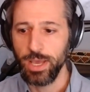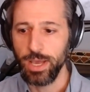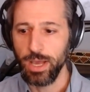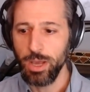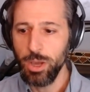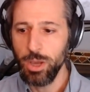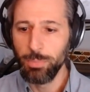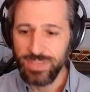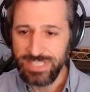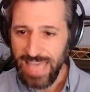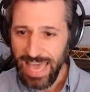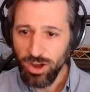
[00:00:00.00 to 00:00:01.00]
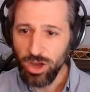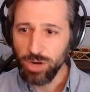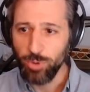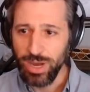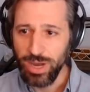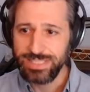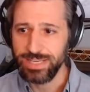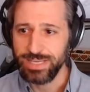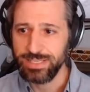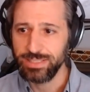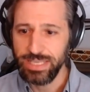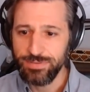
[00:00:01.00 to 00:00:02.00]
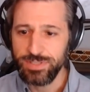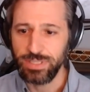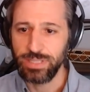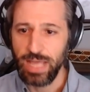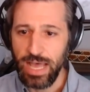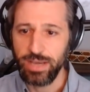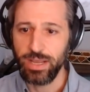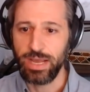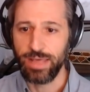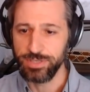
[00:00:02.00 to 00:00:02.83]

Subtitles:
But this ad hoc process leaves a lot